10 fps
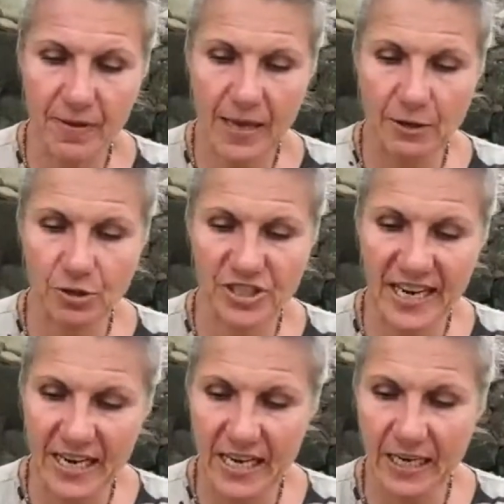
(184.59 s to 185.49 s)

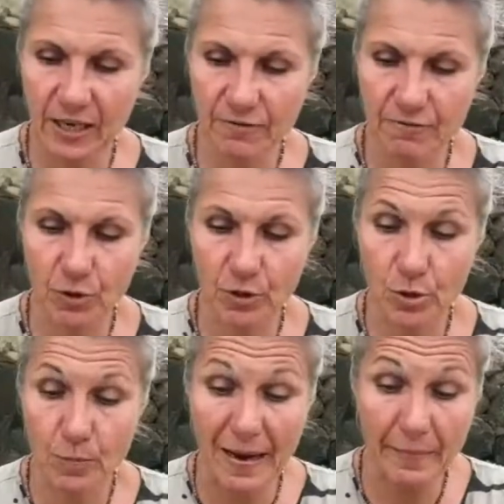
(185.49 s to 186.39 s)
understanding of what
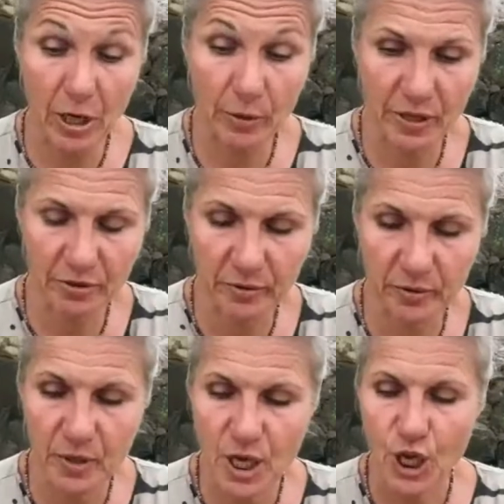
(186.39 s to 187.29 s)
you might be going through.